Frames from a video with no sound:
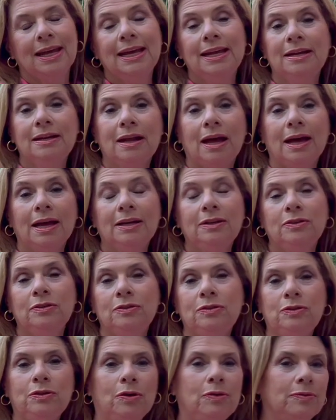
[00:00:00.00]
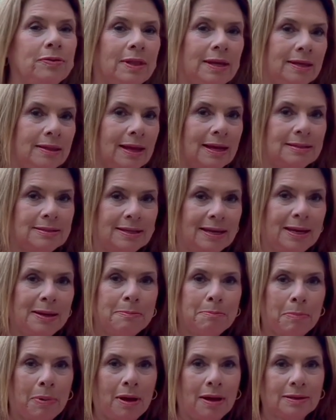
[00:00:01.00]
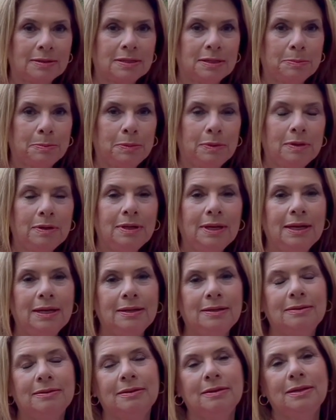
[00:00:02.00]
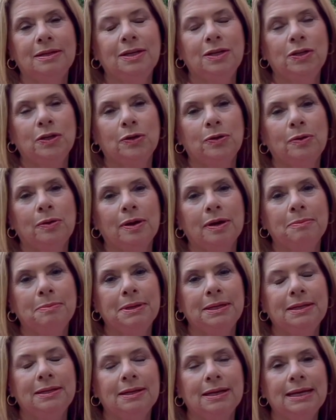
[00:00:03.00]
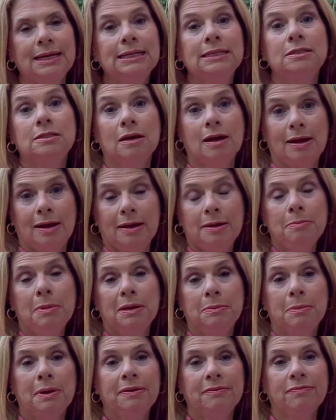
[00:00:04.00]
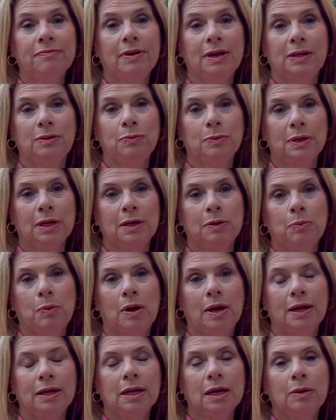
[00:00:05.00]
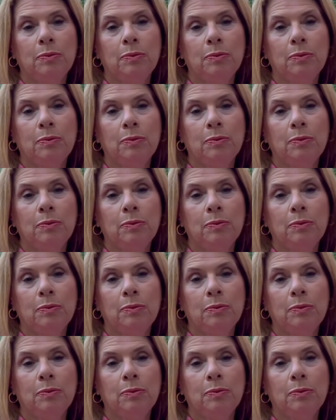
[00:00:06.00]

And I don't think that's impossible. It, mm-hmm, you know, I mean, in time I might find what I want.